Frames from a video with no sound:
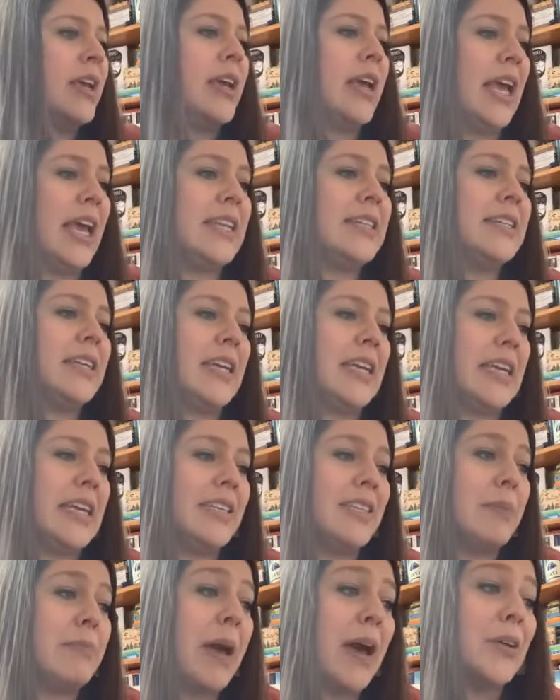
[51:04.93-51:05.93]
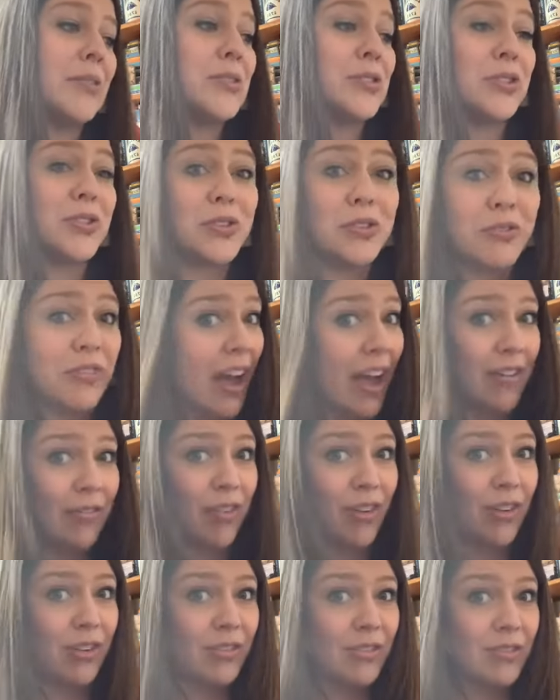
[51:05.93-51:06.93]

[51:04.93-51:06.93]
and is about survival.